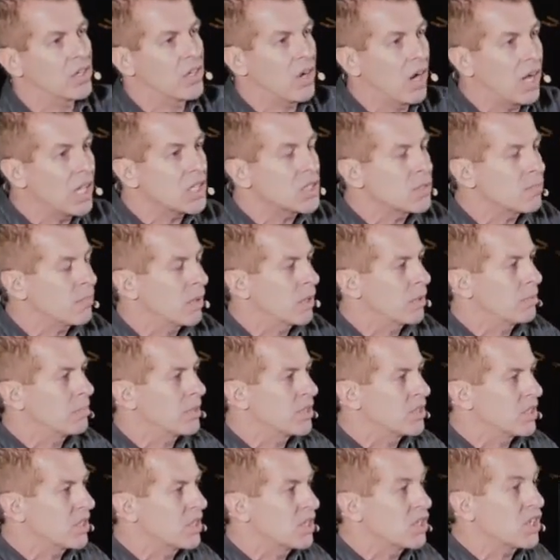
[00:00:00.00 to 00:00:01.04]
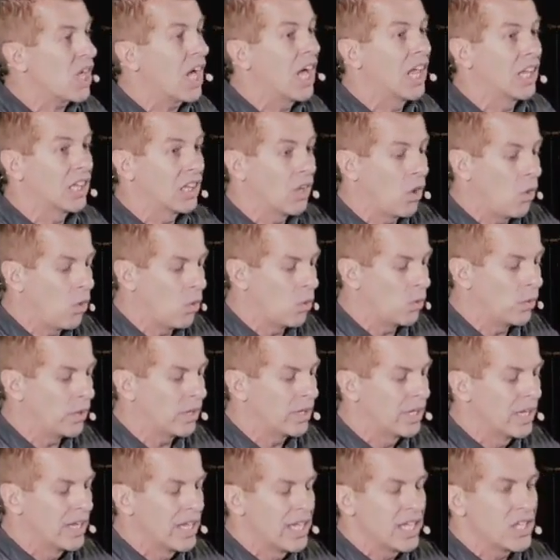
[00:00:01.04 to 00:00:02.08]
God's purposes alone.
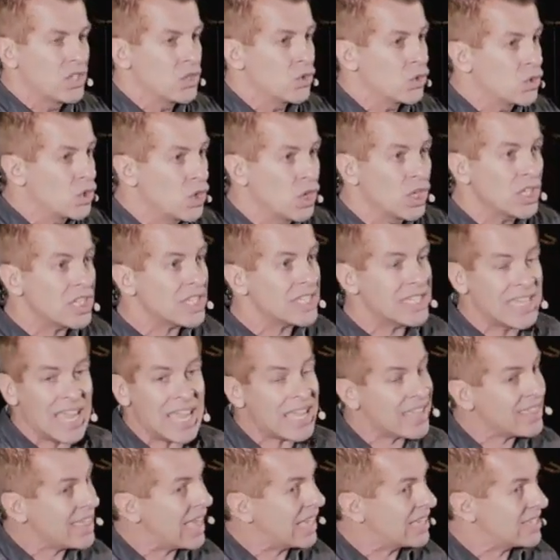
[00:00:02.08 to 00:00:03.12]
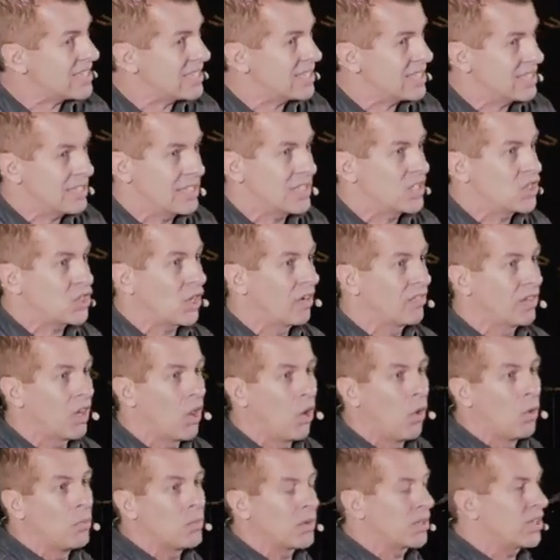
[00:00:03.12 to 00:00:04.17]
You couldn't take that shovel
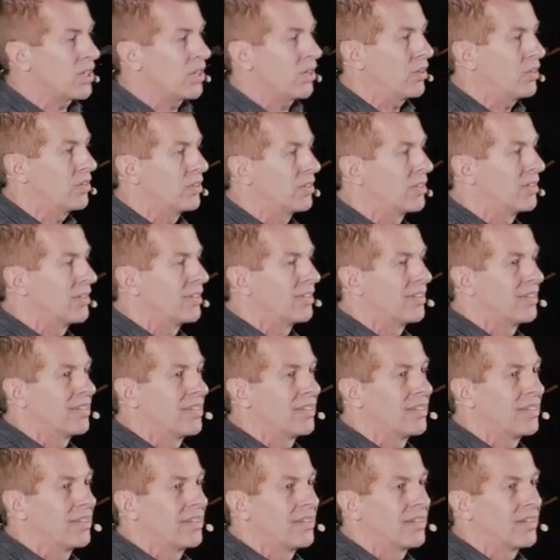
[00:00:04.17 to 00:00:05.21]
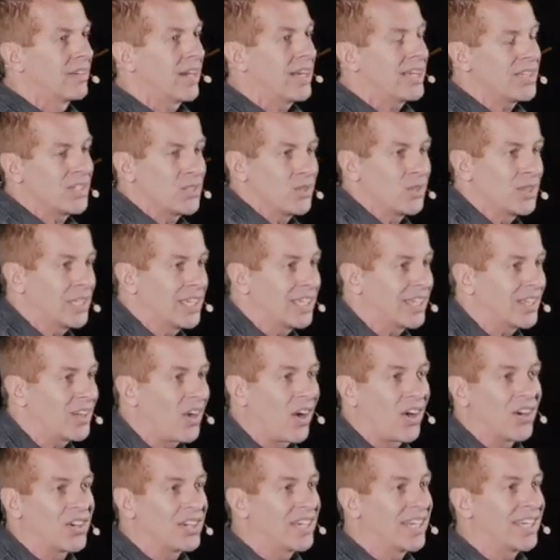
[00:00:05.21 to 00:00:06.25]
home with you, right? Do a little
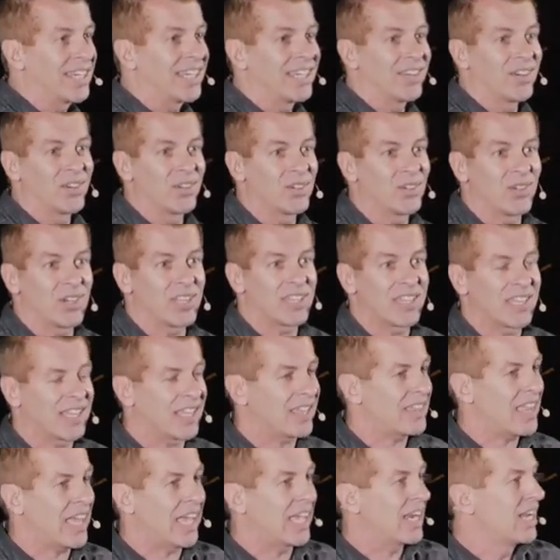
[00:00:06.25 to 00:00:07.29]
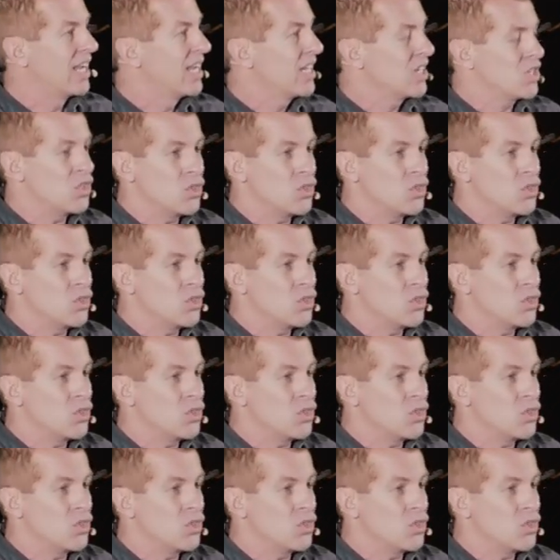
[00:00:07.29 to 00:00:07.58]
gardening or do anything like that.